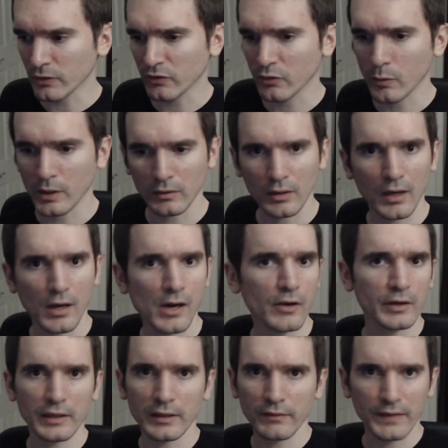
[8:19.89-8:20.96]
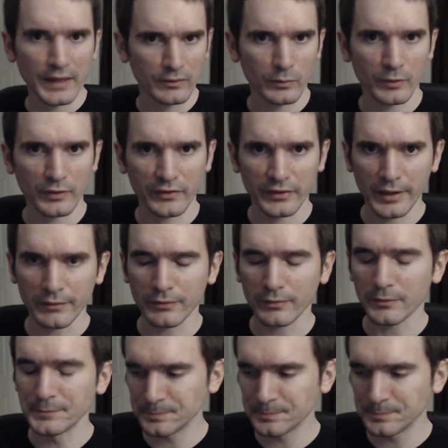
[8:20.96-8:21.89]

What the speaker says: square law or any of that sort of stuff.